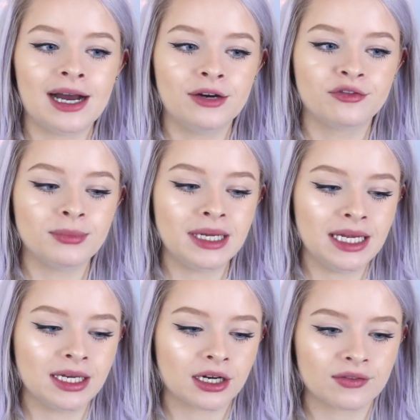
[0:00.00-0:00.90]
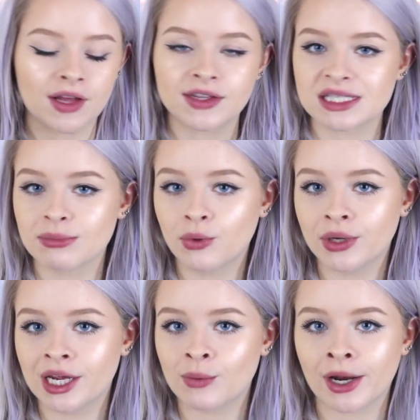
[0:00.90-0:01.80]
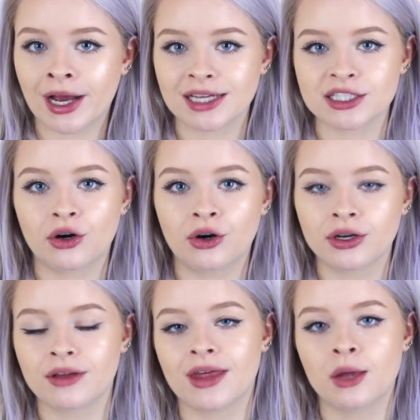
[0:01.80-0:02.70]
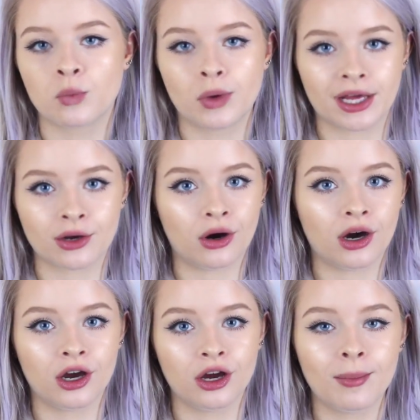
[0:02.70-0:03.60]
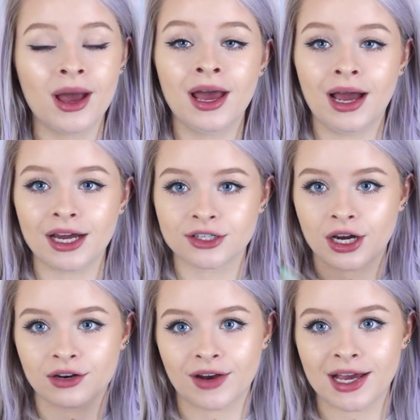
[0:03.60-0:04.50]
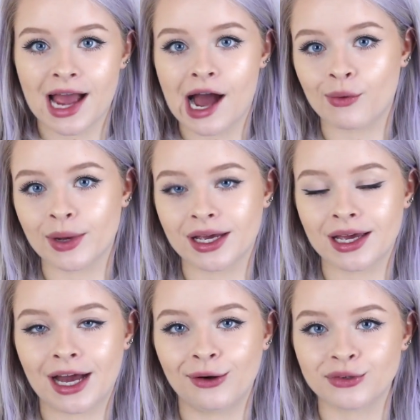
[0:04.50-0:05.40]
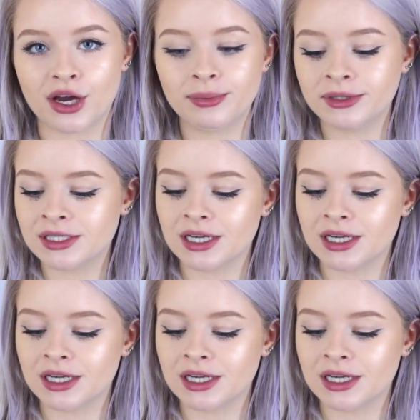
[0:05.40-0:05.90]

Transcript: of me this morning when I had it on, and then when I got home, and how it held up and